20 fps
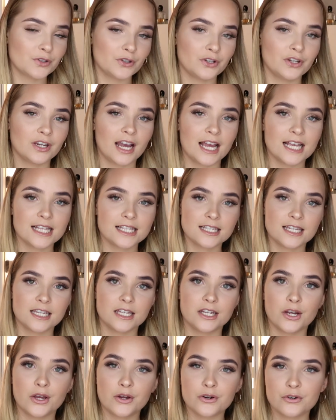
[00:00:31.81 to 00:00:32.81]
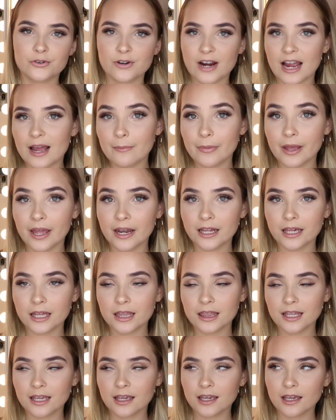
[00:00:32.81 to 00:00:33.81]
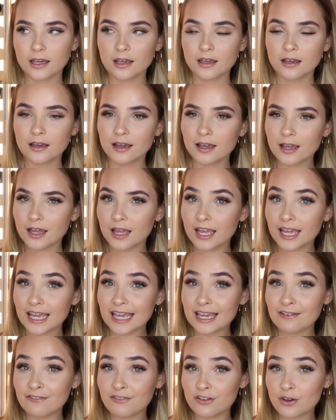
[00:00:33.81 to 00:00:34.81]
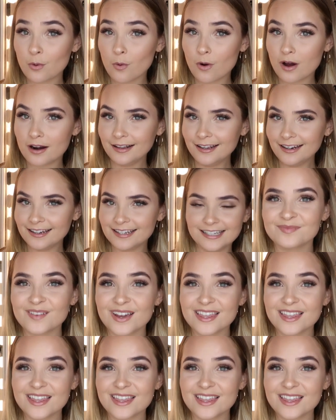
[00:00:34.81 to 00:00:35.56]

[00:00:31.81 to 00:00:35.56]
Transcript: so you guys can grab anything if you want it.